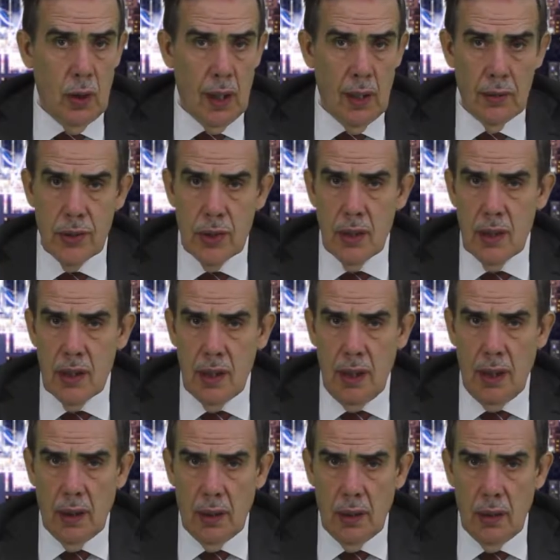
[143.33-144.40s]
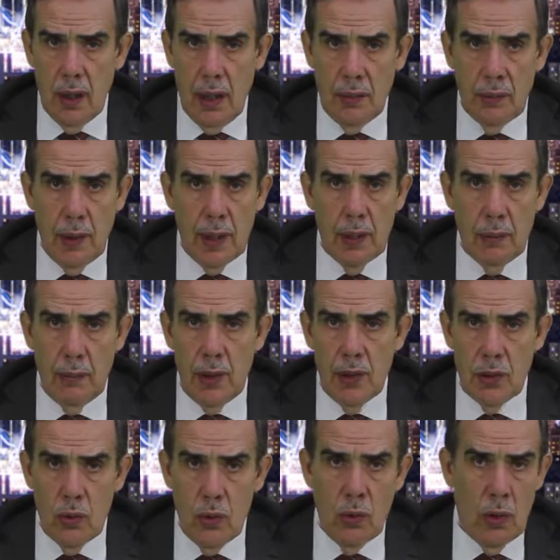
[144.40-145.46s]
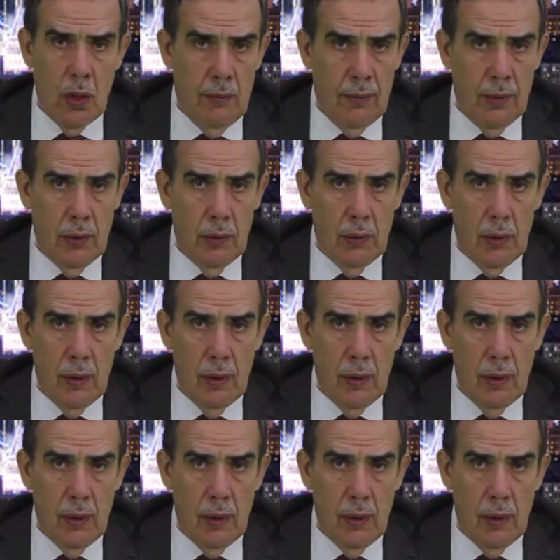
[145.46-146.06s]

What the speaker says: are sincere and we can be sure of you."